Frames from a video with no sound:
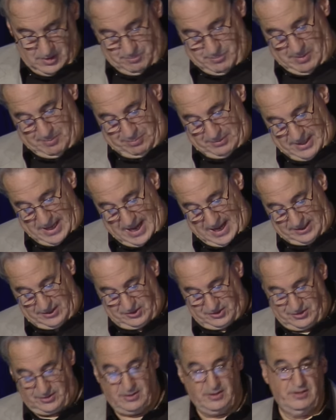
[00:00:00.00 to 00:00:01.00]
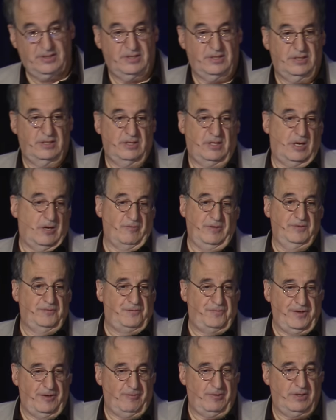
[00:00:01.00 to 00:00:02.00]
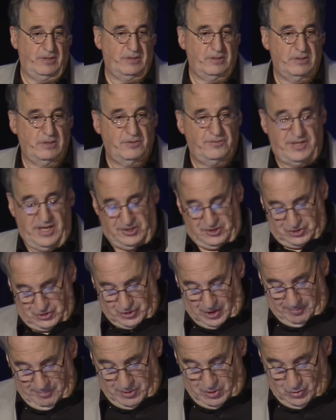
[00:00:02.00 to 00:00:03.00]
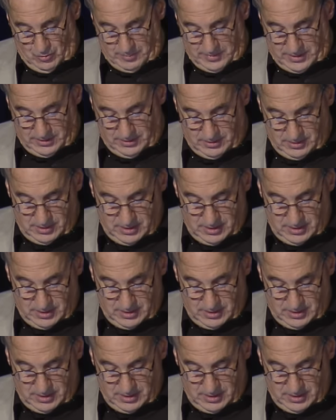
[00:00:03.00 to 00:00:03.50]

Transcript: But blacks are inferior. They're subhuman,